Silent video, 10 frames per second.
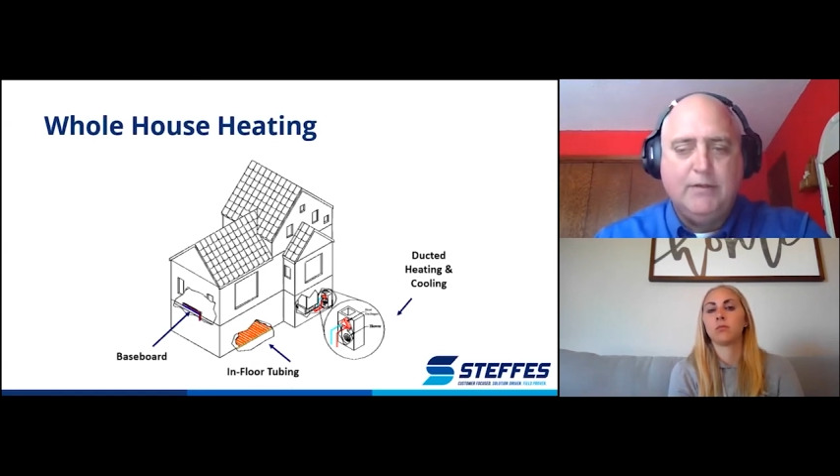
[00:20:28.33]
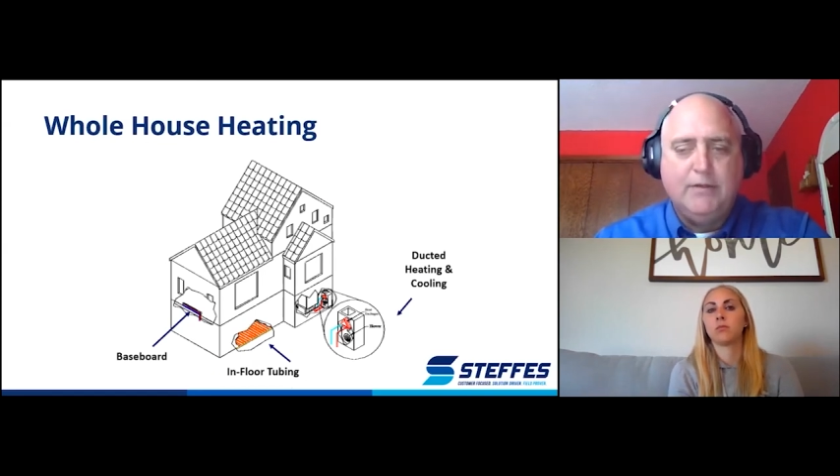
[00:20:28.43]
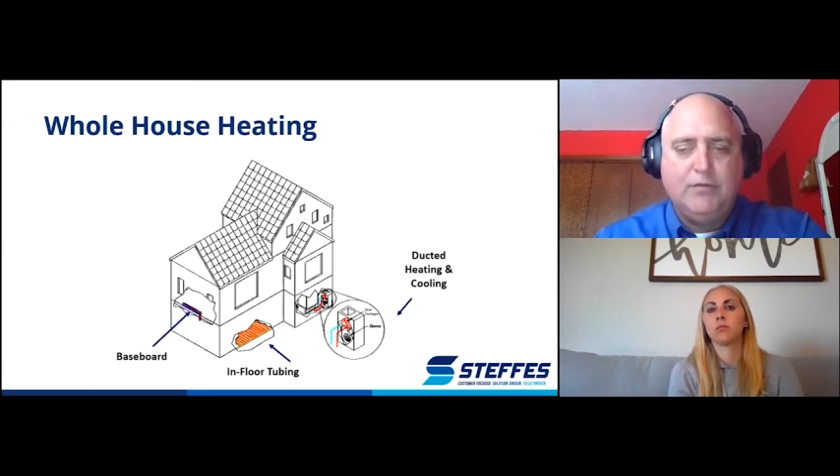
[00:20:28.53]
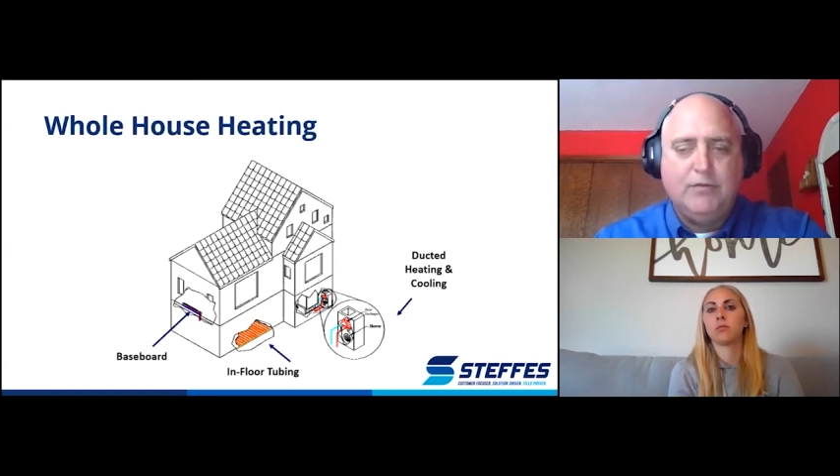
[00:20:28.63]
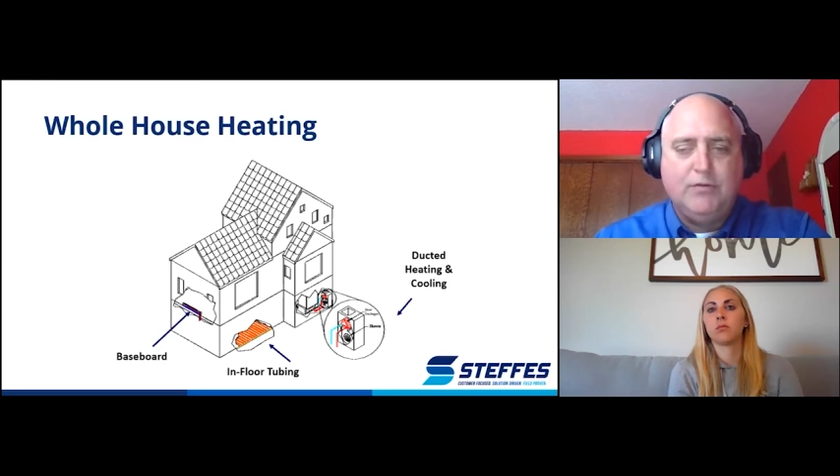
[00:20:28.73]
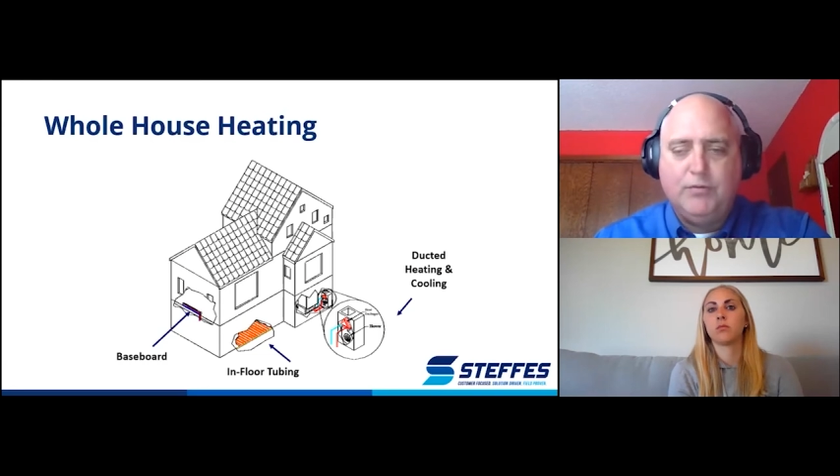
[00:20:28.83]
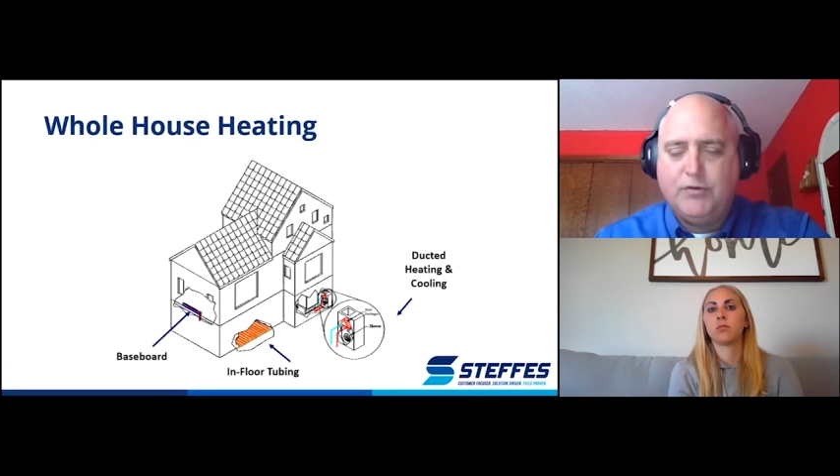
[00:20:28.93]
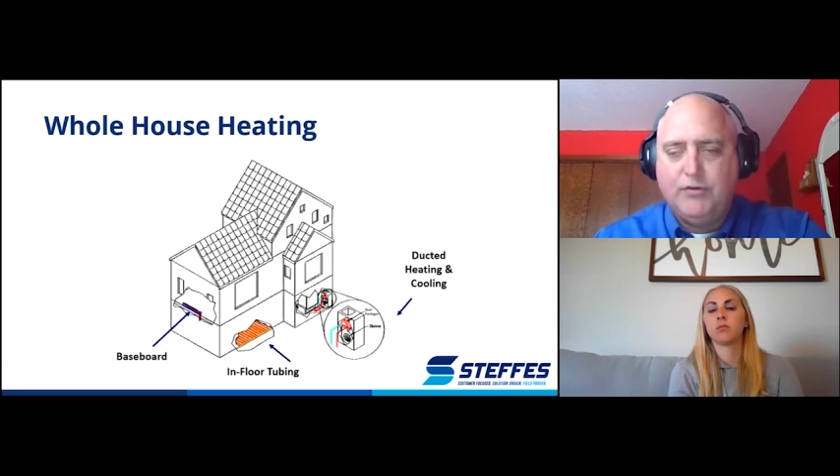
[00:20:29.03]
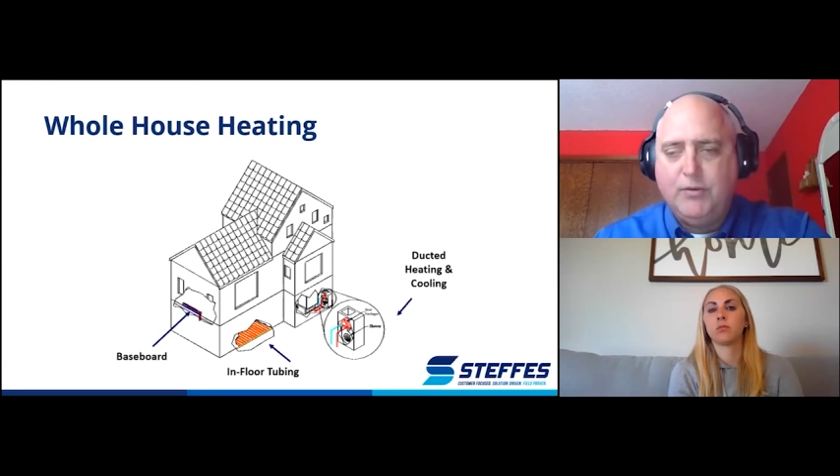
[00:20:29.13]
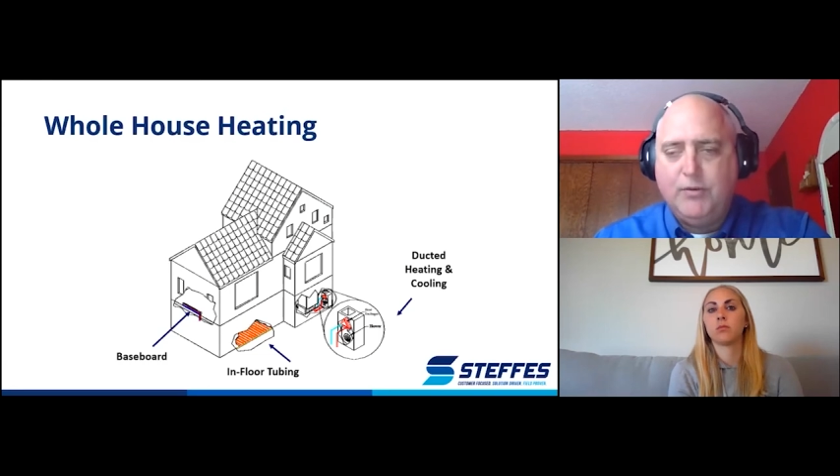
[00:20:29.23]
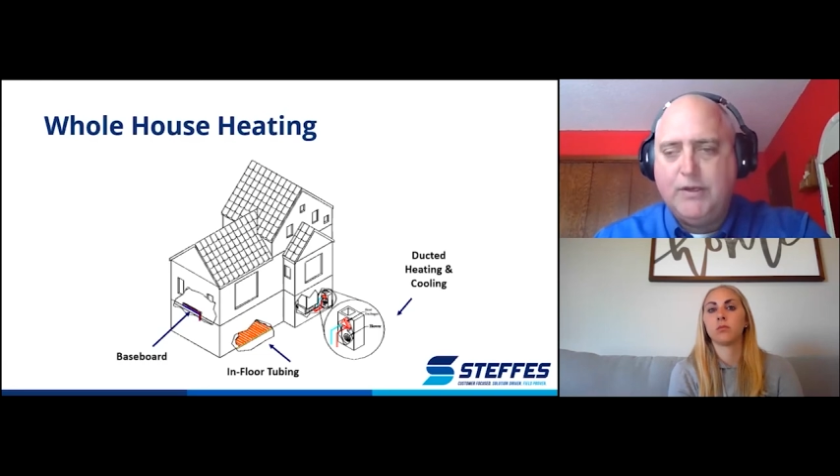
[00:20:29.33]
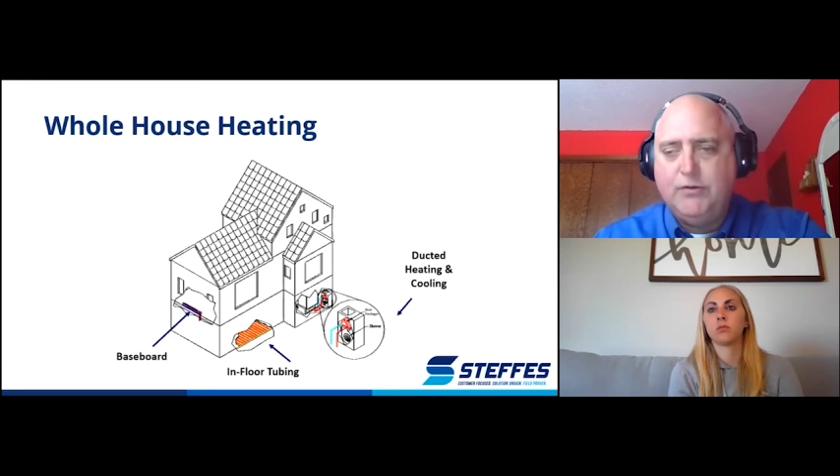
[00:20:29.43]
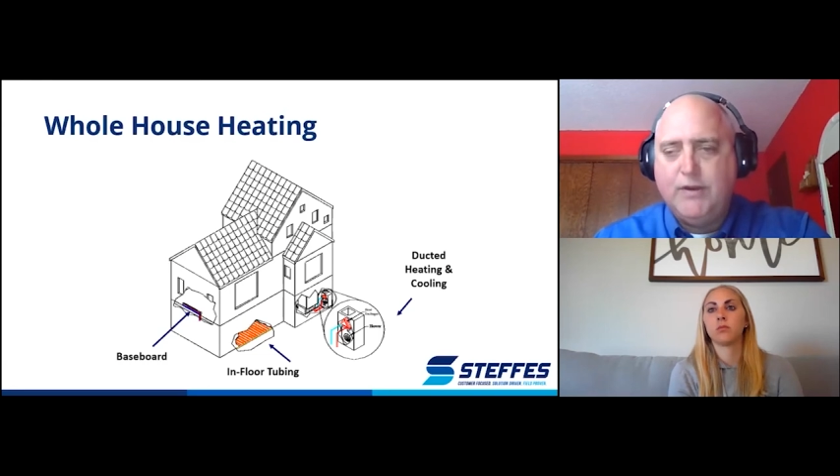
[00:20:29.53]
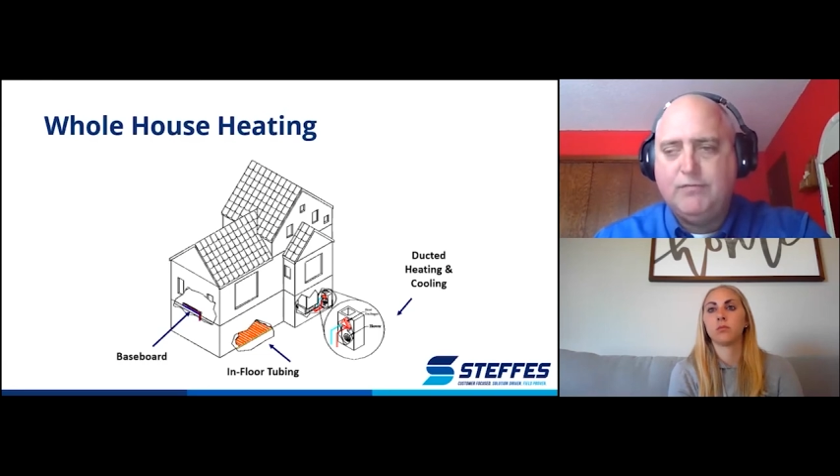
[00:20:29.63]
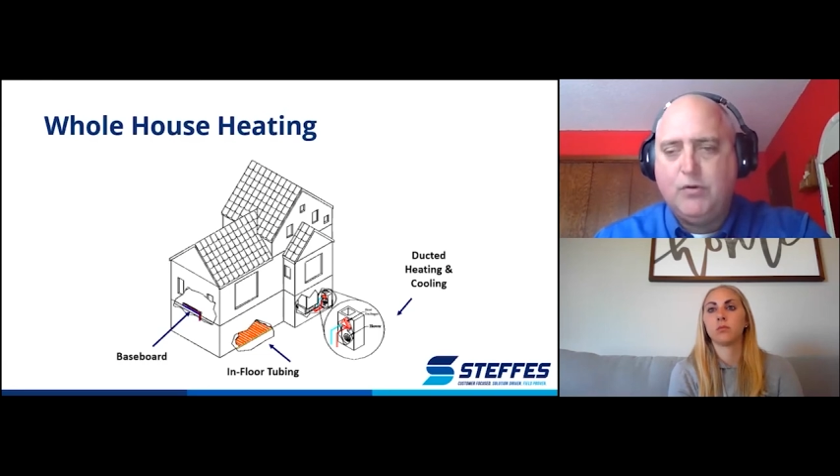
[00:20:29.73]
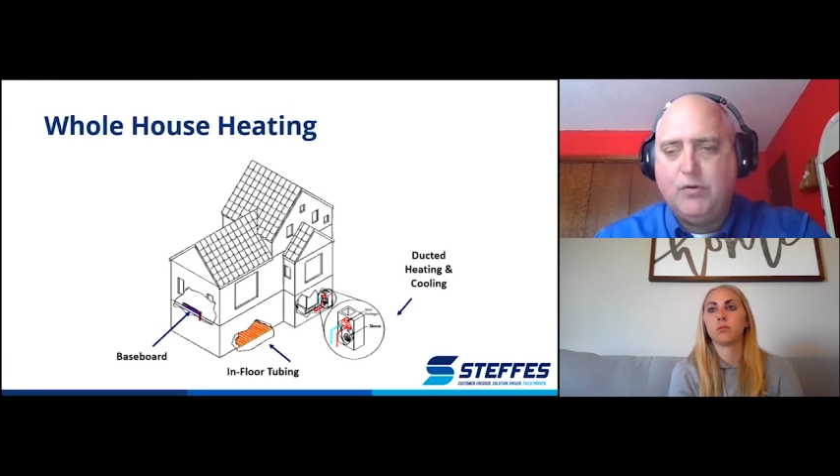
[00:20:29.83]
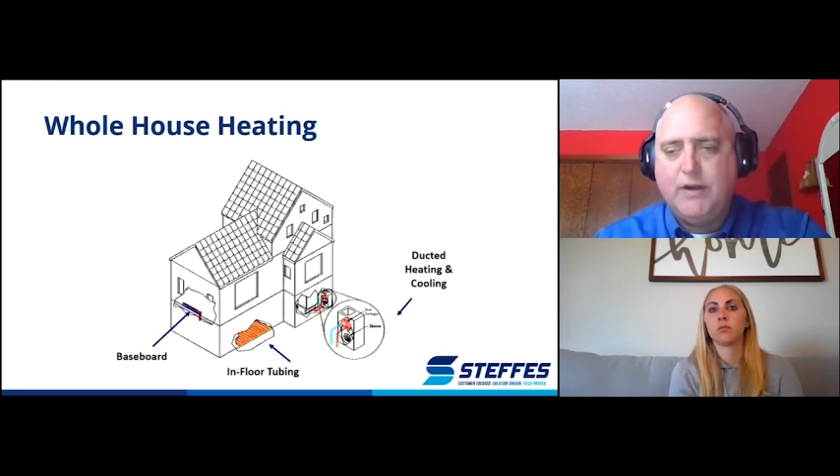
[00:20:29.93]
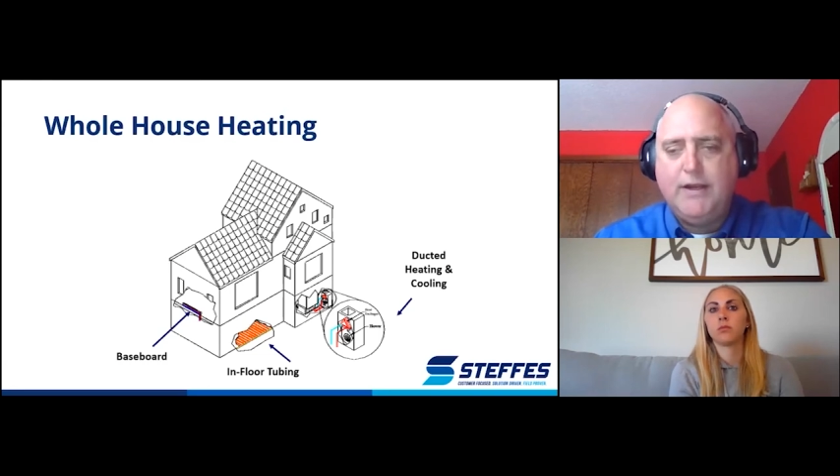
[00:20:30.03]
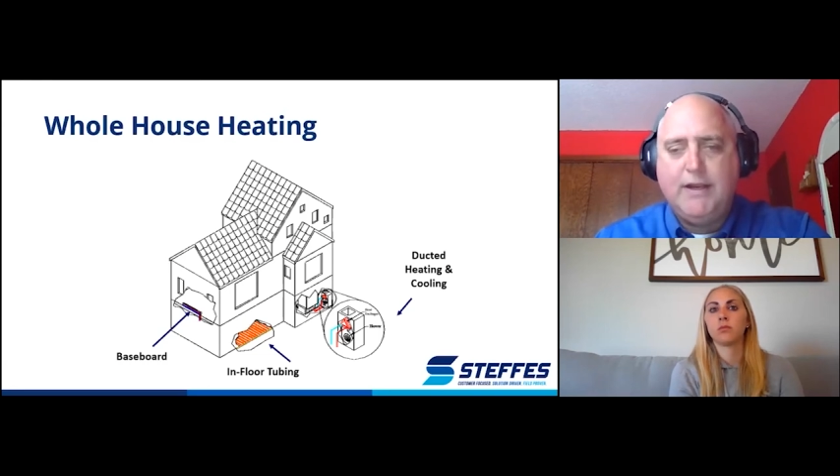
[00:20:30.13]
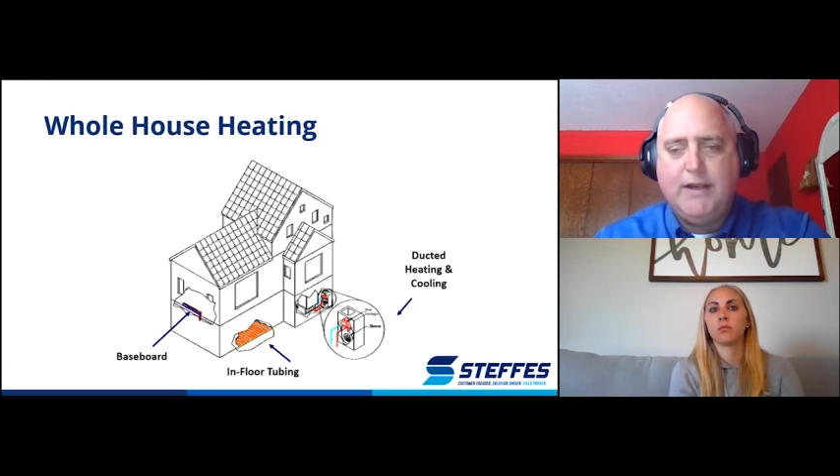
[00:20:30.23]
So certainly we can do in-floor
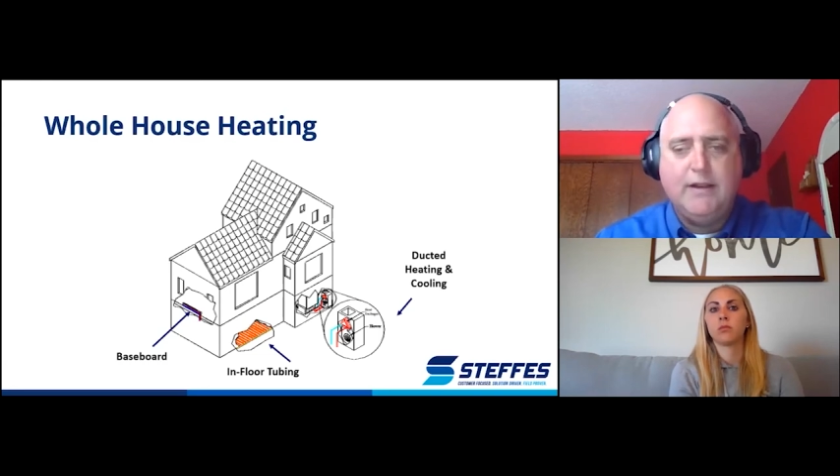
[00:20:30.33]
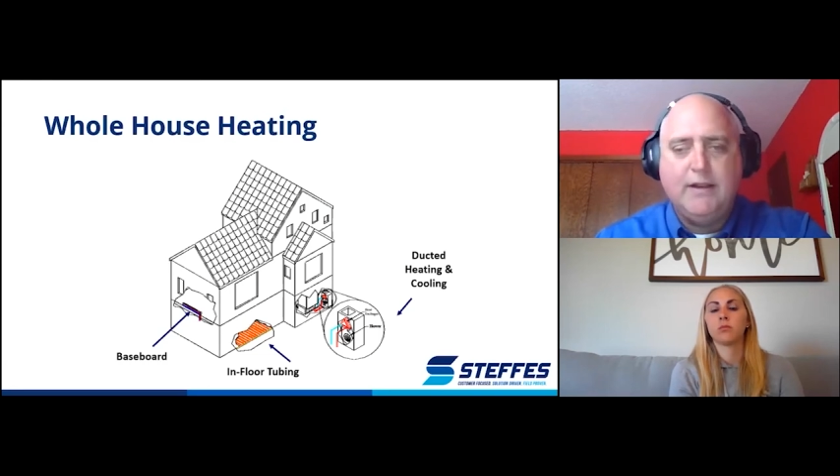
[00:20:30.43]
heating.